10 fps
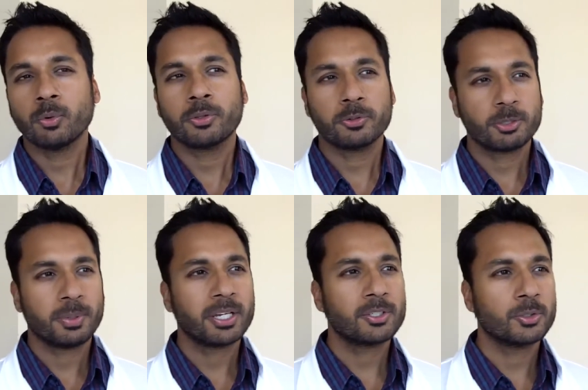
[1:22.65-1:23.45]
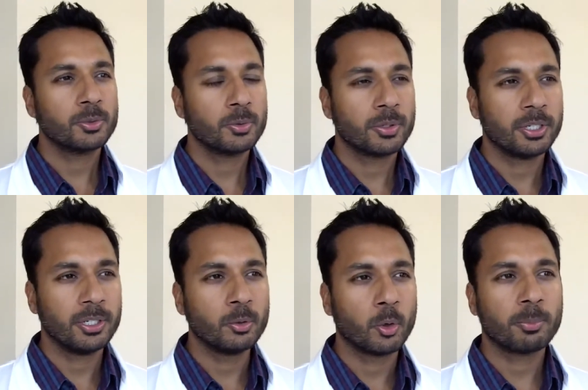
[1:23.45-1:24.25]
With respect to
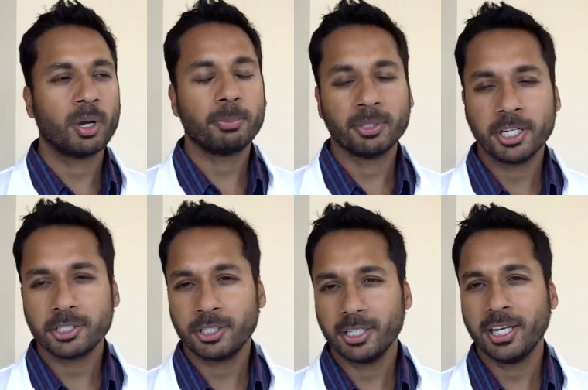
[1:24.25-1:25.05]
the growing population